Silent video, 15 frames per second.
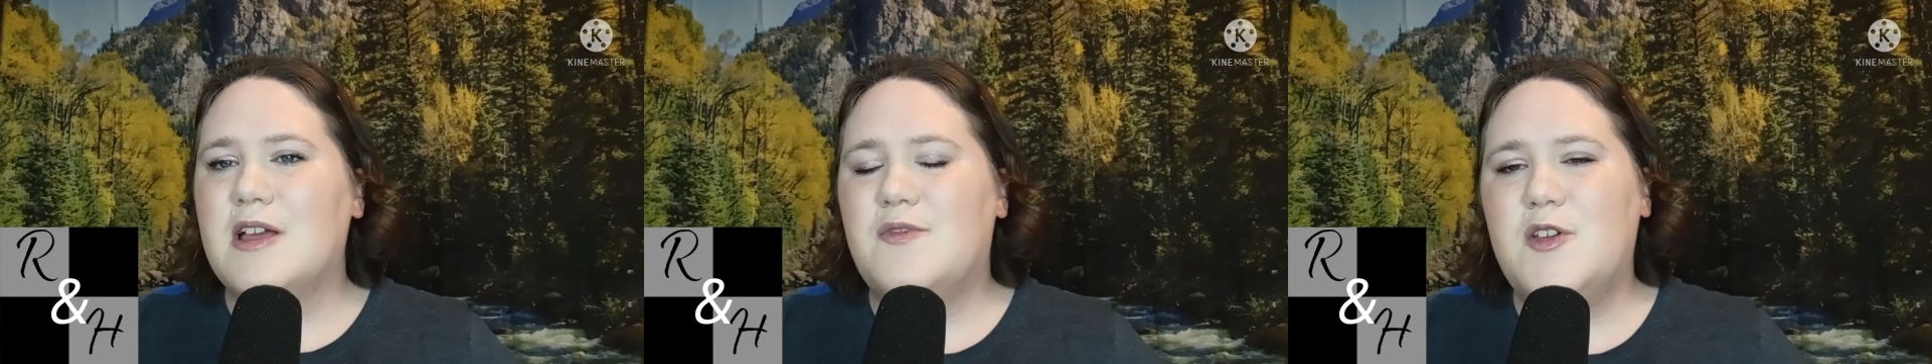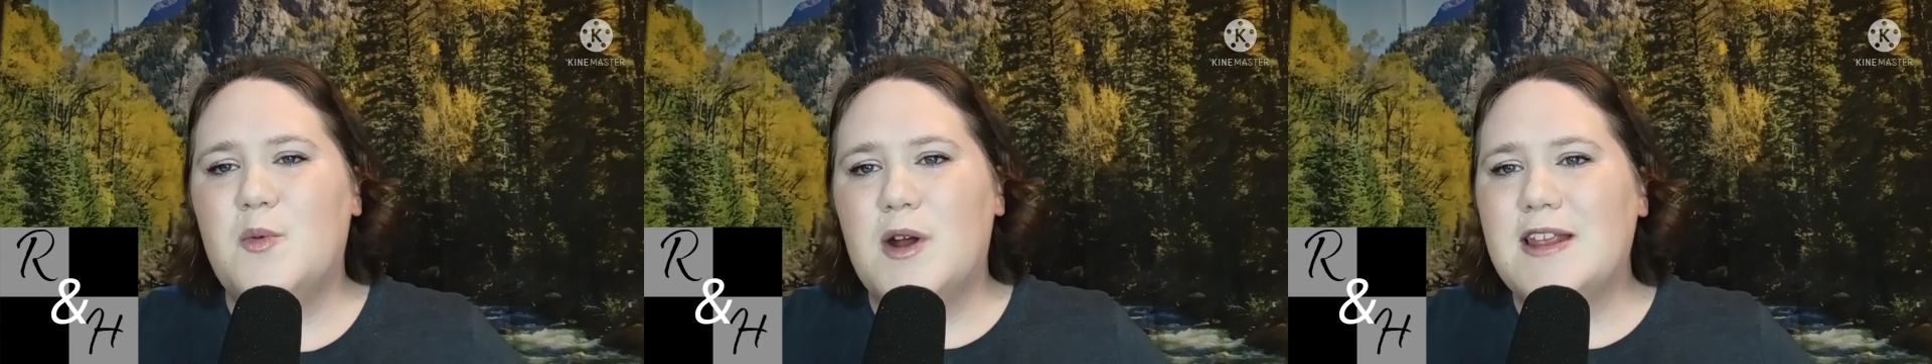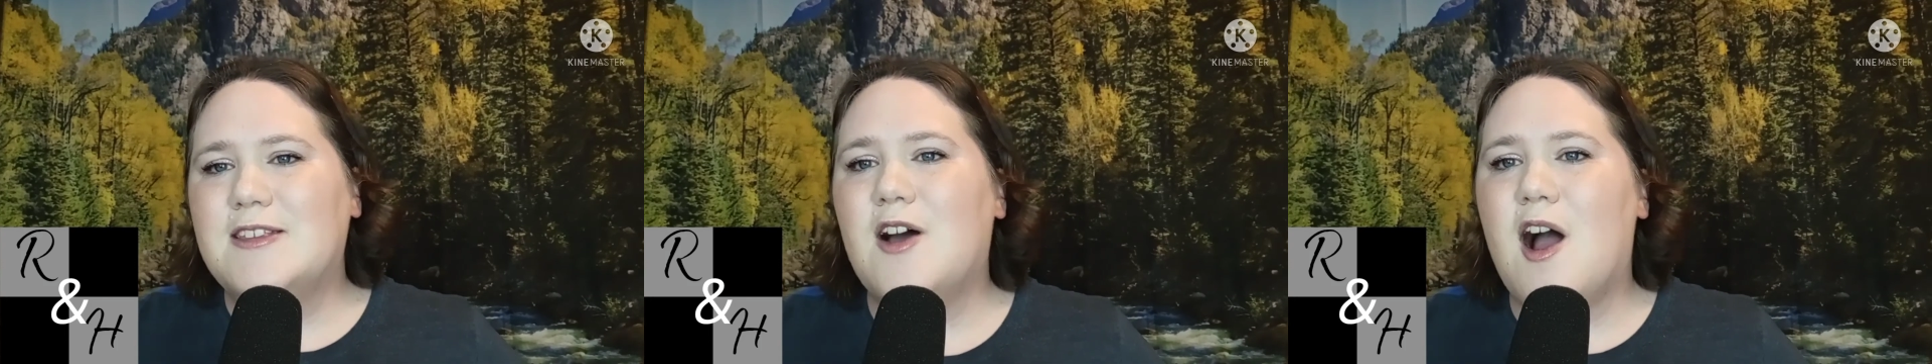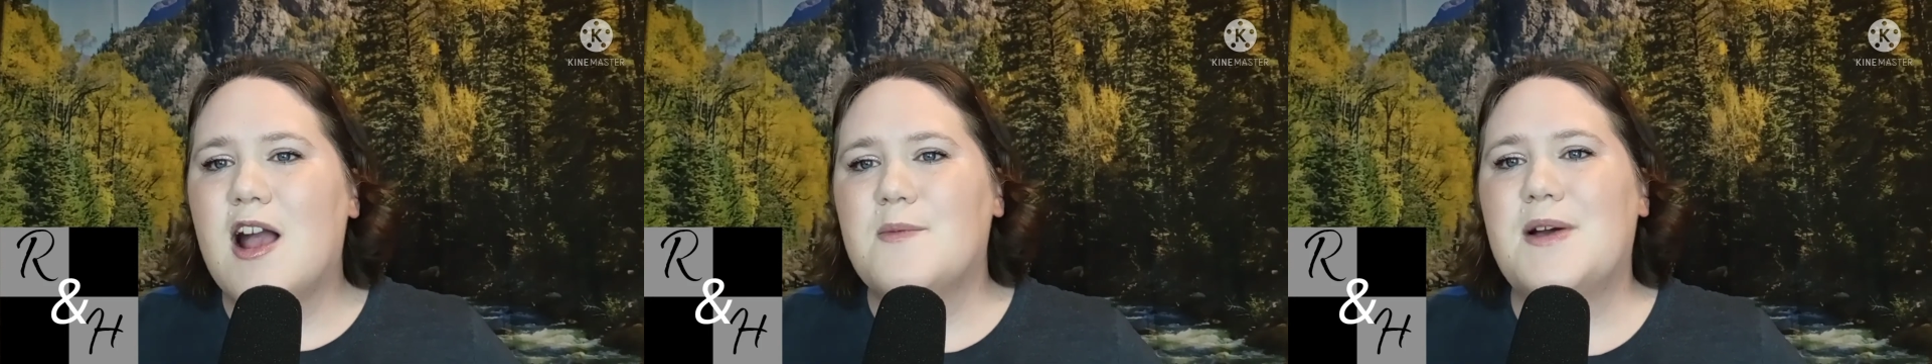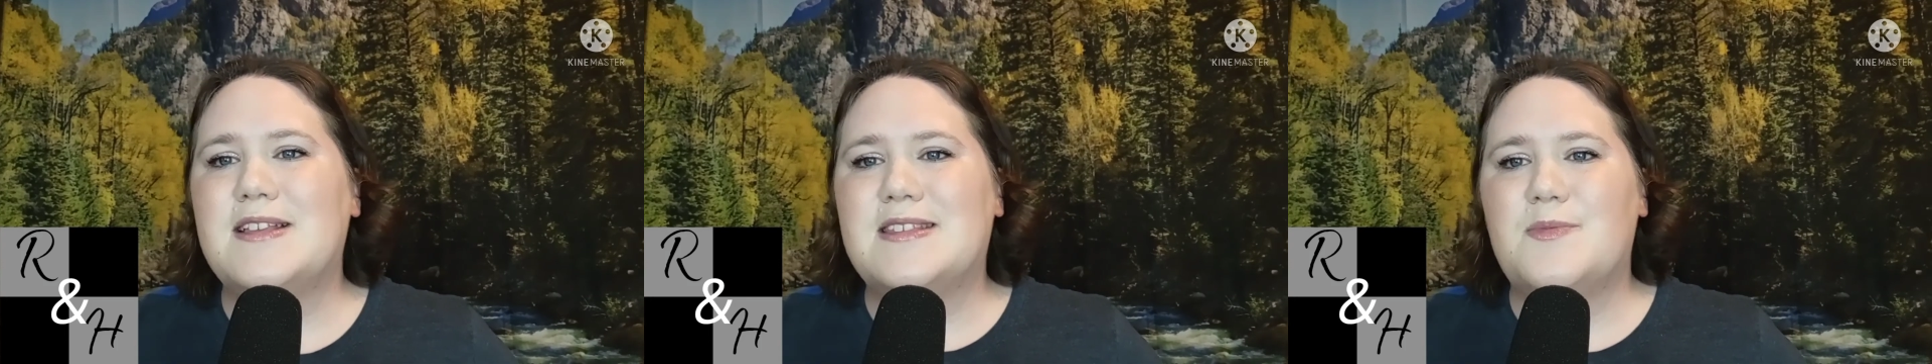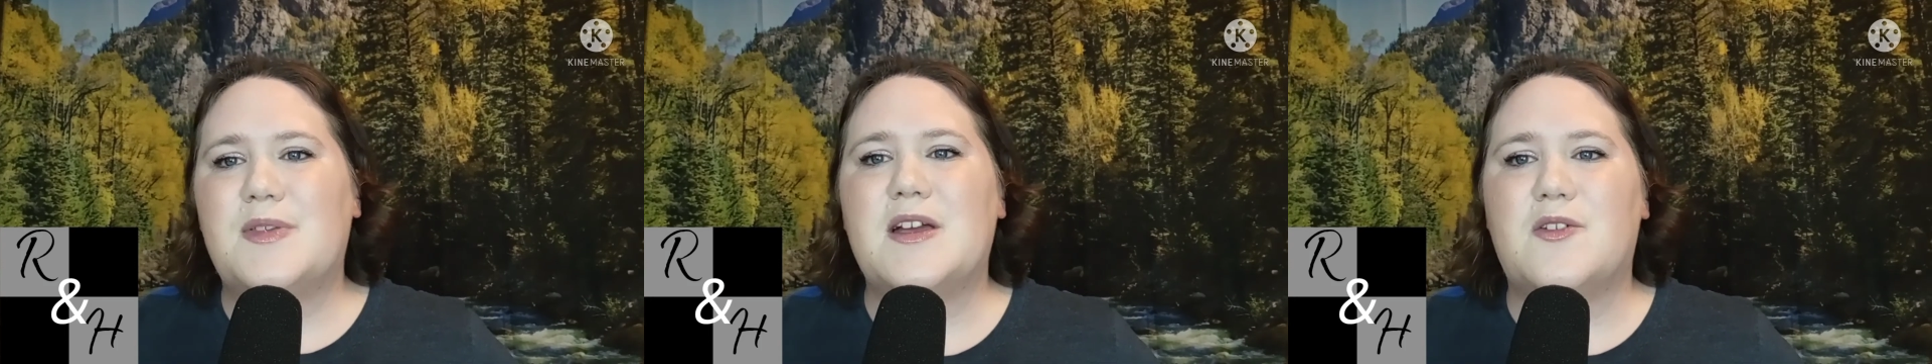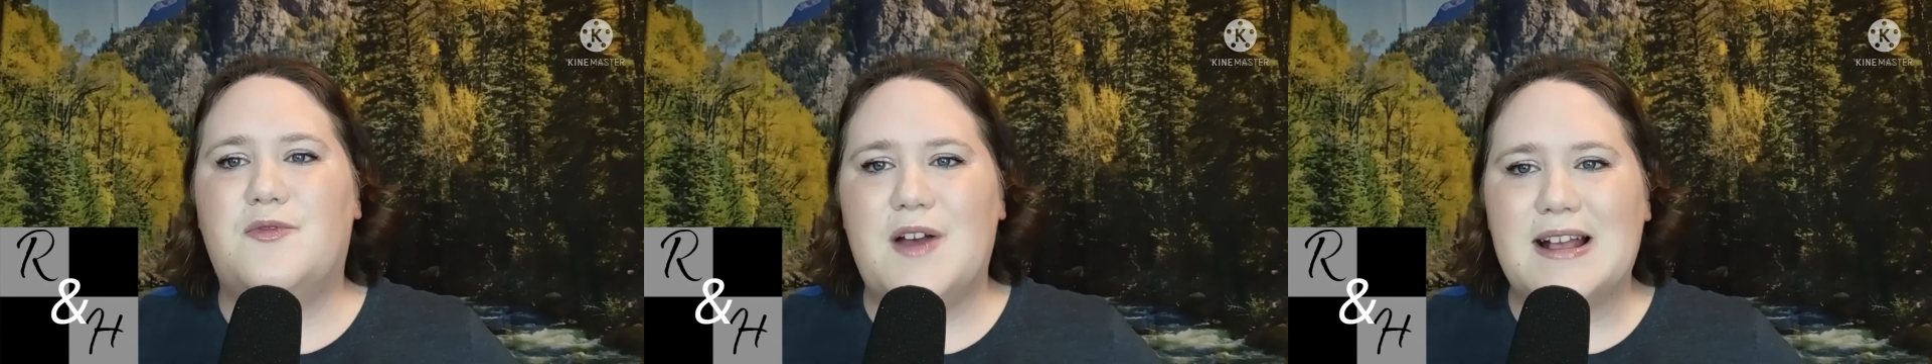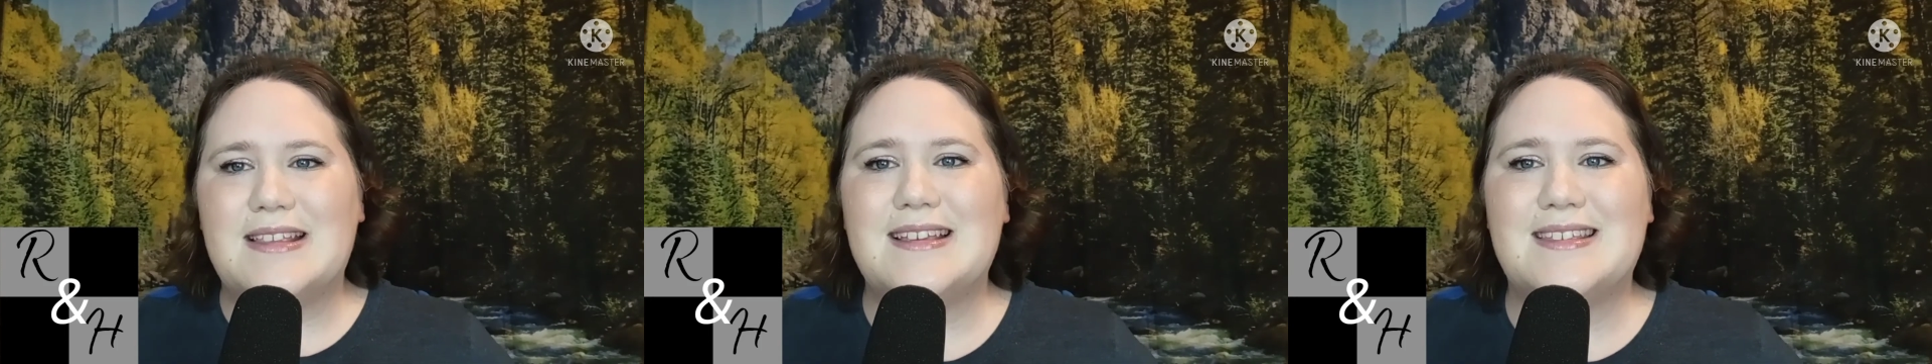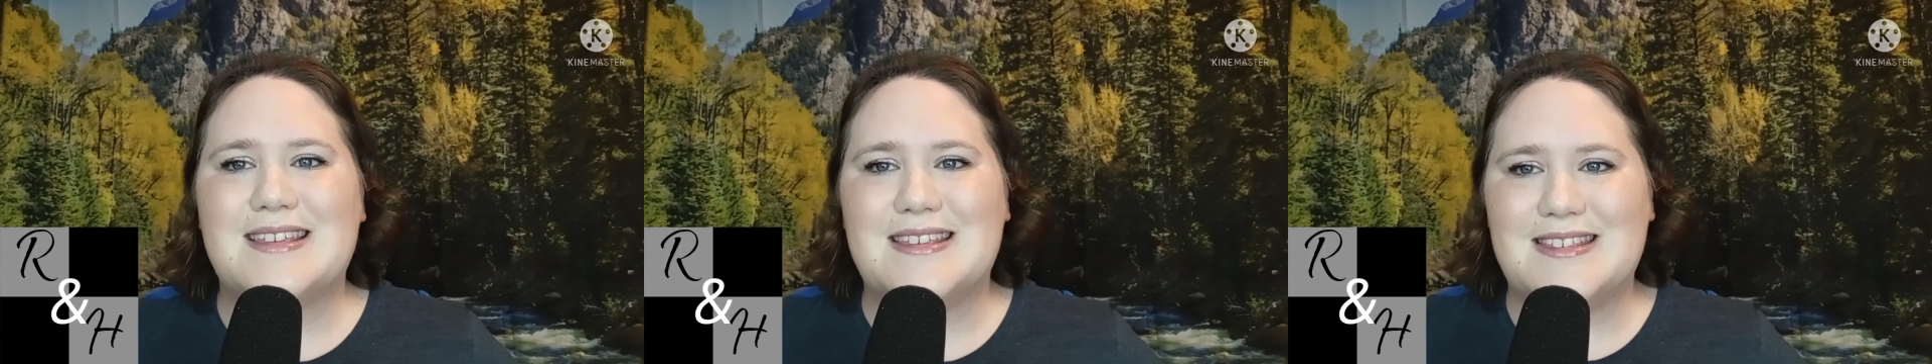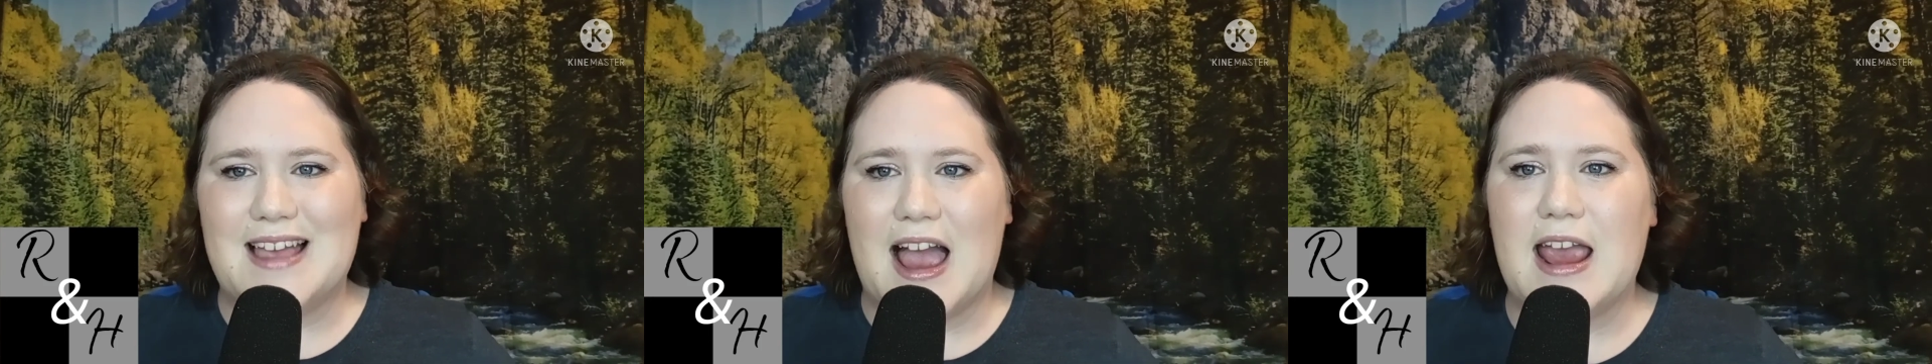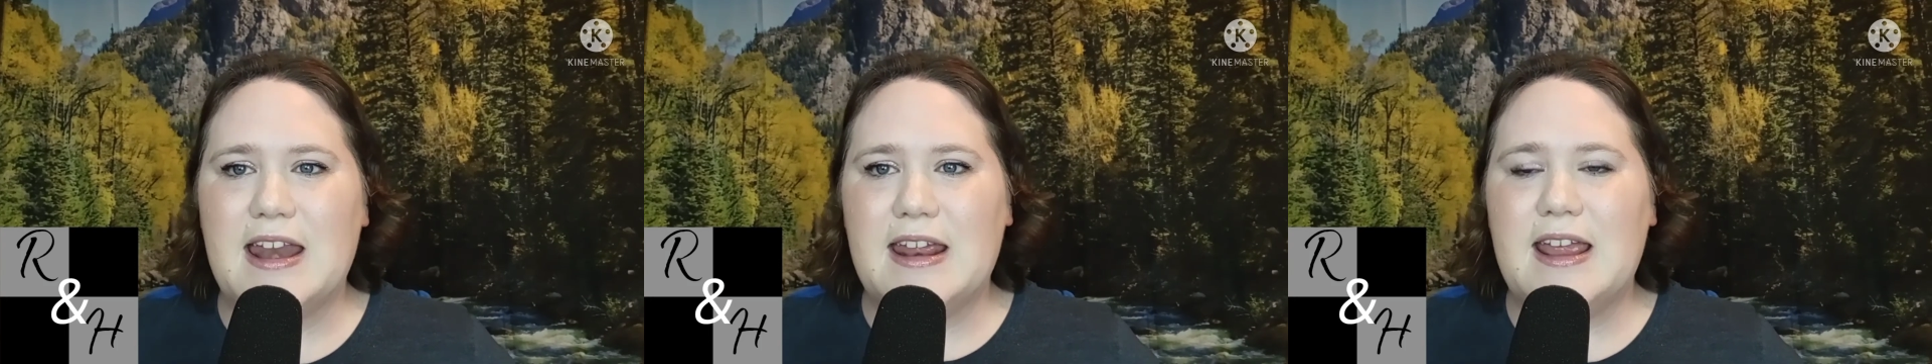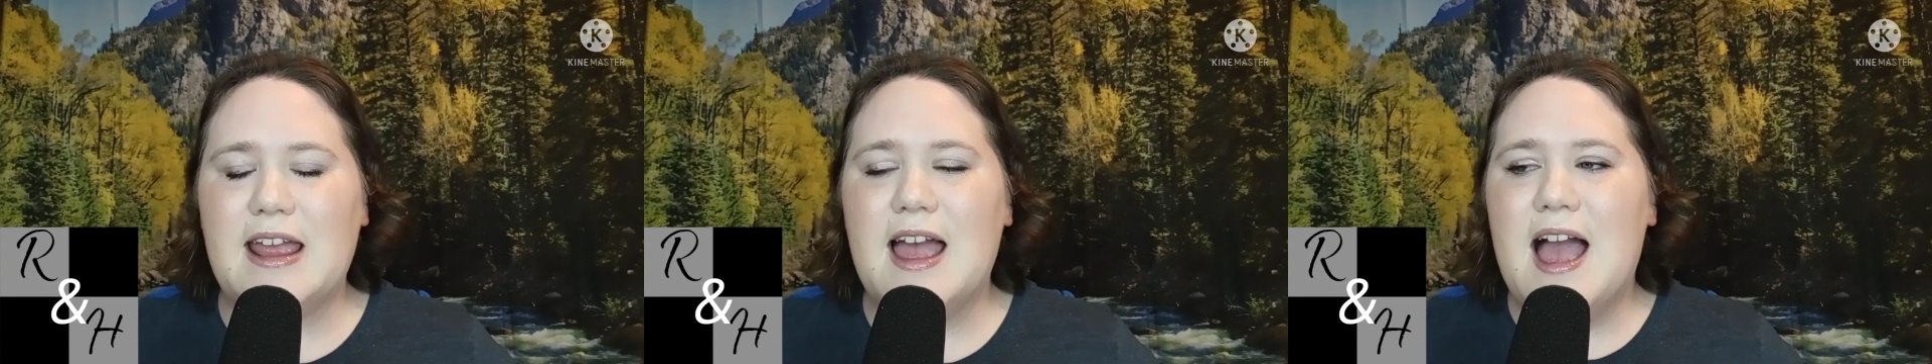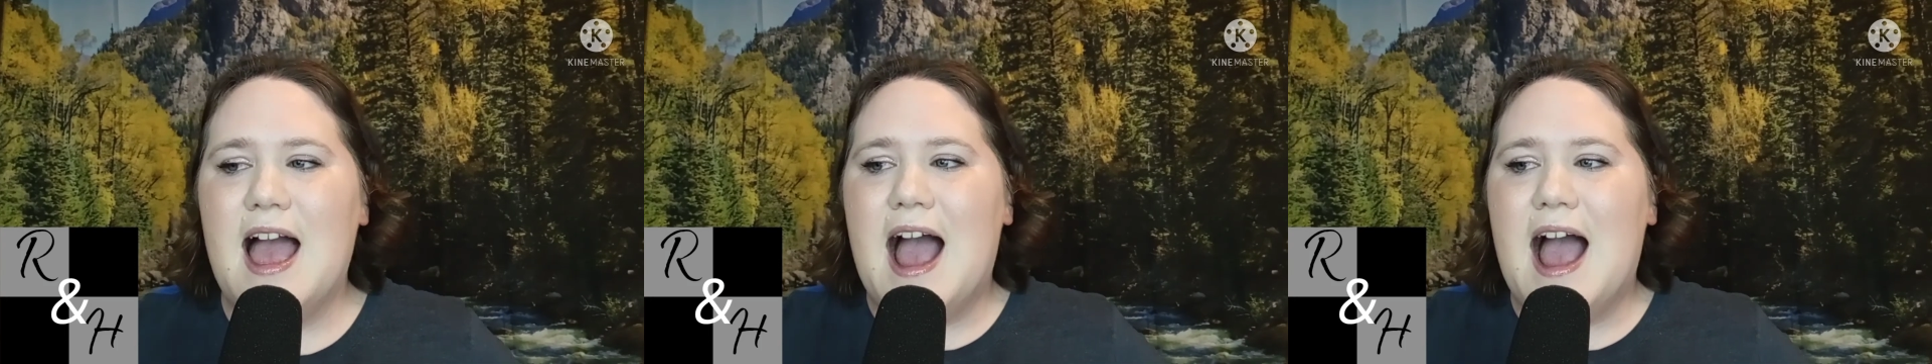if you want to talk about something affecting society,